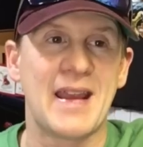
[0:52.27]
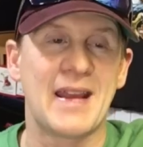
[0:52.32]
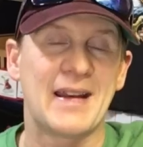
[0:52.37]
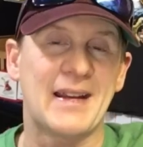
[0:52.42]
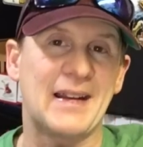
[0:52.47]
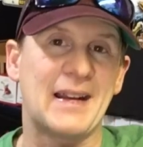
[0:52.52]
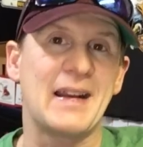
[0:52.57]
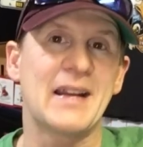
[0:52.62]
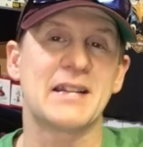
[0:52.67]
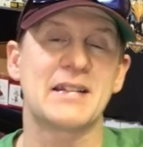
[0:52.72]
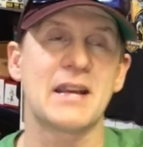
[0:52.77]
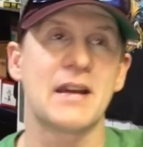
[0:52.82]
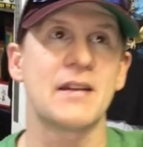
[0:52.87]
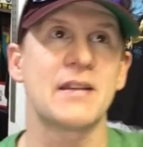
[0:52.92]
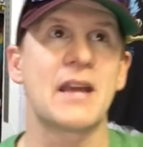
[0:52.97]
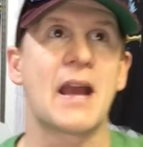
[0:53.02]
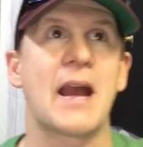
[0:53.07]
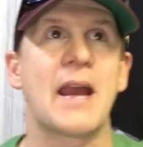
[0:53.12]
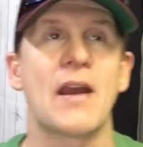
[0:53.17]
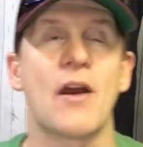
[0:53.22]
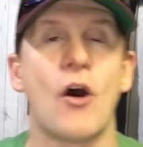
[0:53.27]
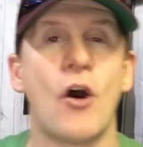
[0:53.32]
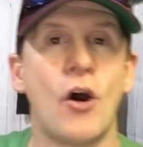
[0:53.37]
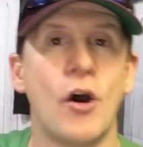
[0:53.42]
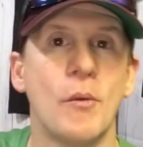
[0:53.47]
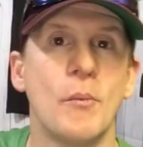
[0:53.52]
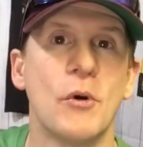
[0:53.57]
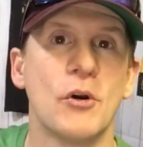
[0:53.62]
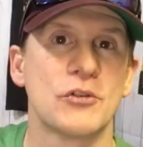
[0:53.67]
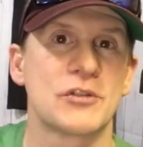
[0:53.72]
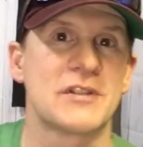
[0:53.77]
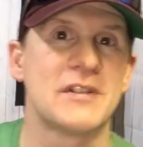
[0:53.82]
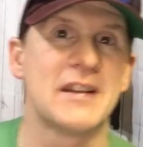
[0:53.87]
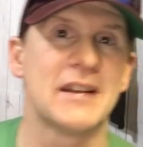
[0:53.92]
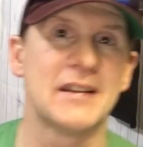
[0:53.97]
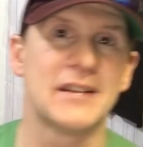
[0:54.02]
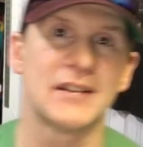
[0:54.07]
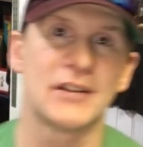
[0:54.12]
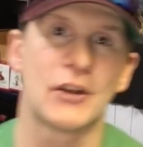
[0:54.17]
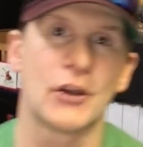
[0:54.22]
And I got to tell you, I almost
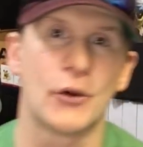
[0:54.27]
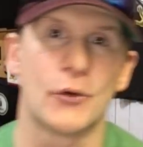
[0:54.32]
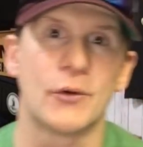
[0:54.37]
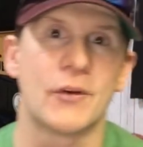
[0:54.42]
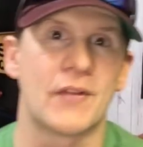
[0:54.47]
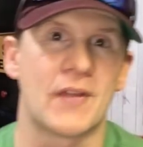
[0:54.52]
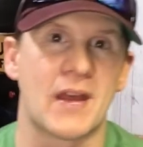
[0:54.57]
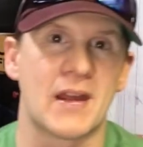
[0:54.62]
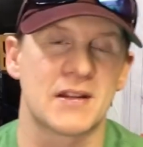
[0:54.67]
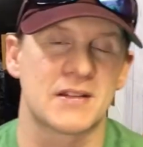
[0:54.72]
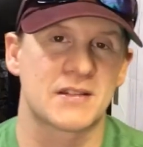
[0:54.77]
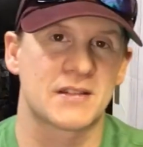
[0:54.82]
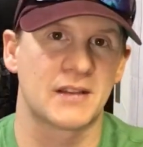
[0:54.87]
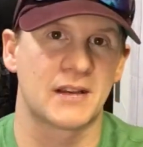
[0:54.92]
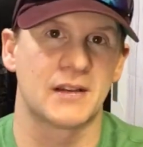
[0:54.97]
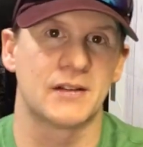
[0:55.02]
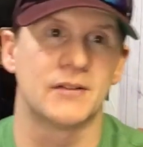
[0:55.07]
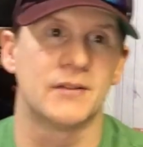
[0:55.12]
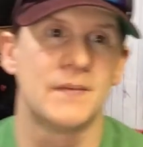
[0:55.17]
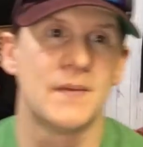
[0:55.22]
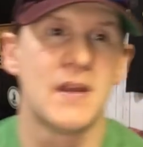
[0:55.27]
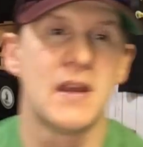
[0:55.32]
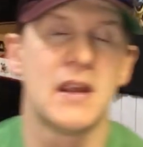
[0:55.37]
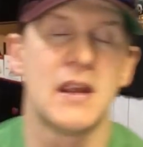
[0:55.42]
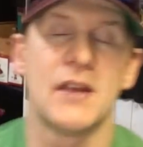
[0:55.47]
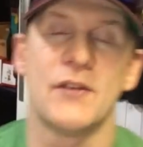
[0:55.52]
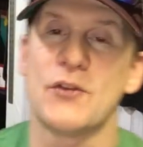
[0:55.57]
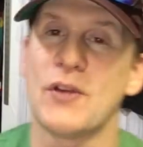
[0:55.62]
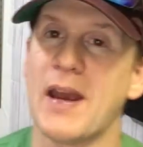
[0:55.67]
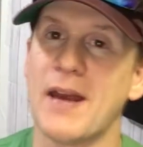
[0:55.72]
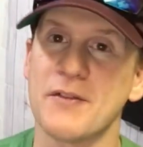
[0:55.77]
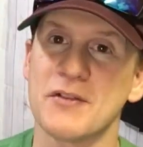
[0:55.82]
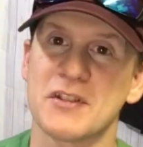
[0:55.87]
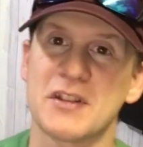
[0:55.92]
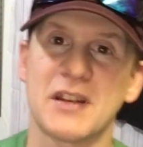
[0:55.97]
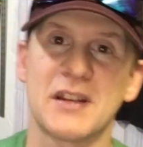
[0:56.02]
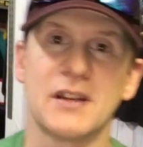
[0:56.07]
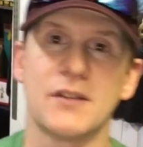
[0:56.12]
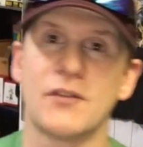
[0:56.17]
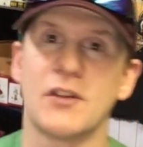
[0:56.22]
didn't go to that sale. If you haven't
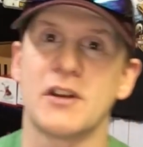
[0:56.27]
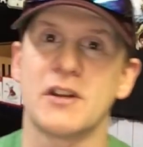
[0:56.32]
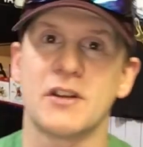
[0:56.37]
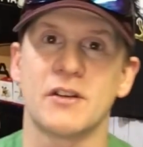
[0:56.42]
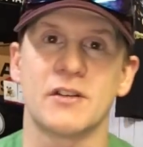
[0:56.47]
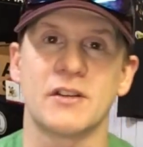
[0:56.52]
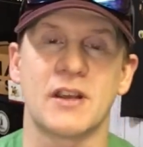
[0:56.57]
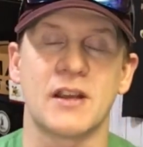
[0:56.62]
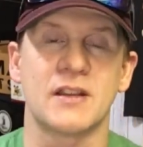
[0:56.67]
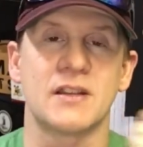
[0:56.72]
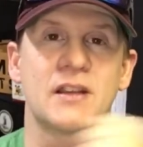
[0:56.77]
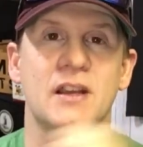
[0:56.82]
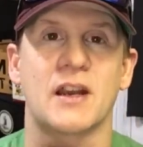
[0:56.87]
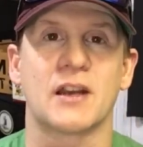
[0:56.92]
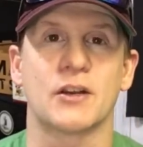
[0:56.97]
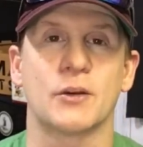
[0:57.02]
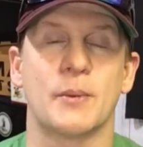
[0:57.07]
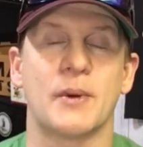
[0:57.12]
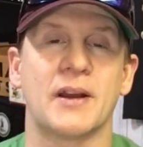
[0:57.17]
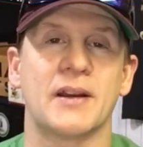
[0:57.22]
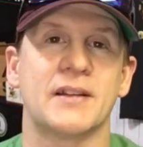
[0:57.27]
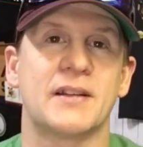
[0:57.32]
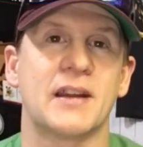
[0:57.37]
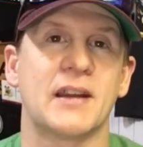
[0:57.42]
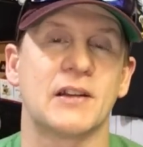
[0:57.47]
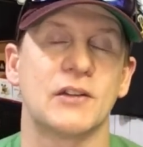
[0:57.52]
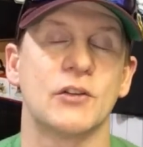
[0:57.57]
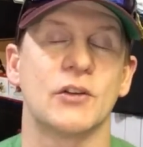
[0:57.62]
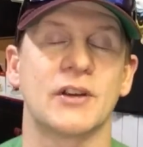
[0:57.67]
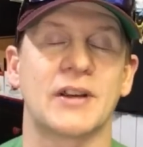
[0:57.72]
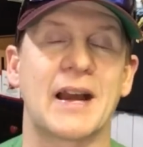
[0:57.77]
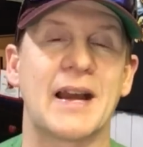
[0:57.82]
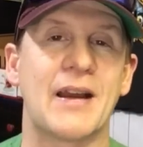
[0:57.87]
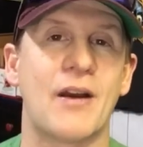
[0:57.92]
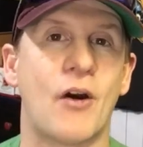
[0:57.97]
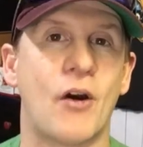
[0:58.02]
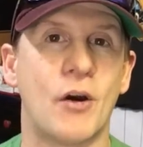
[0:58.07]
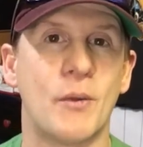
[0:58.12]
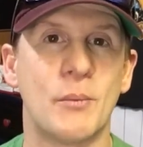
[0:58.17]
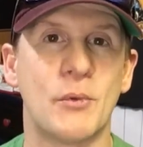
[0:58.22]
seen the video yet, you got to go back and take a look. I
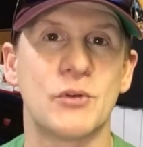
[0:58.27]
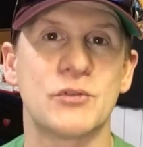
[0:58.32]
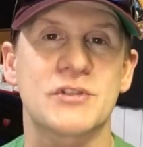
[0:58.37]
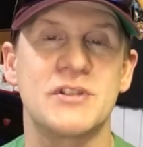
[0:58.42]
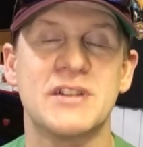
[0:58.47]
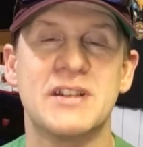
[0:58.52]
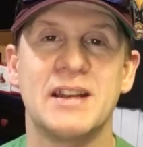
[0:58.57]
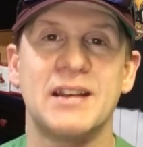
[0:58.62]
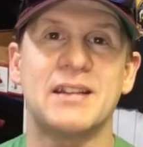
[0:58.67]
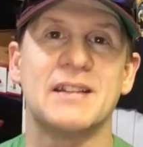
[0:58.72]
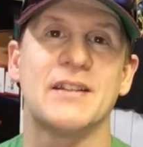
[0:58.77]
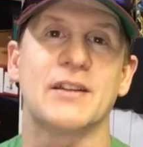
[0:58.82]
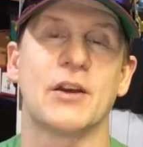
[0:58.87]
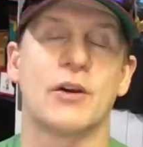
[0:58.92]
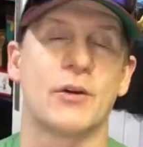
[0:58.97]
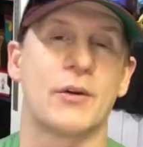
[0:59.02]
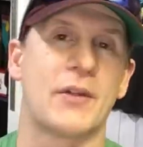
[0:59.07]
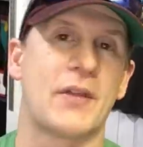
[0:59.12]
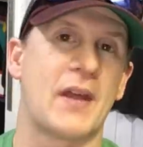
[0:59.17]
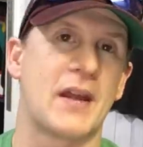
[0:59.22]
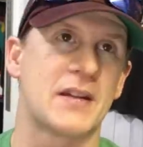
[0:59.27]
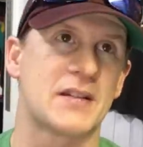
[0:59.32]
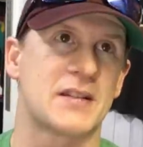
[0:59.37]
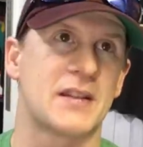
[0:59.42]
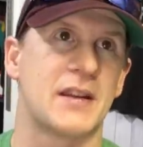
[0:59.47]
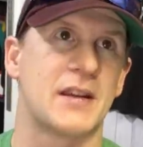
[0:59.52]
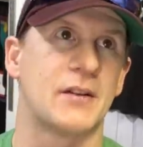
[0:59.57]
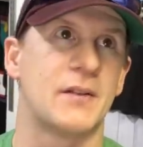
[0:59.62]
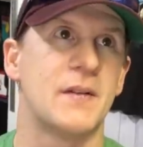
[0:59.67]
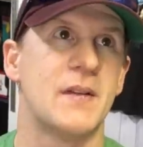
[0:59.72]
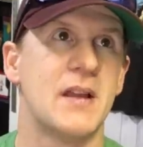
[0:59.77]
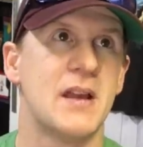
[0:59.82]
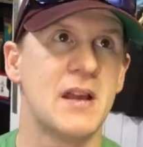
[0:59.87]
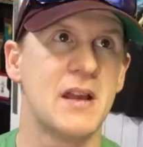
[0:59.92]
almost didn't go to that sale.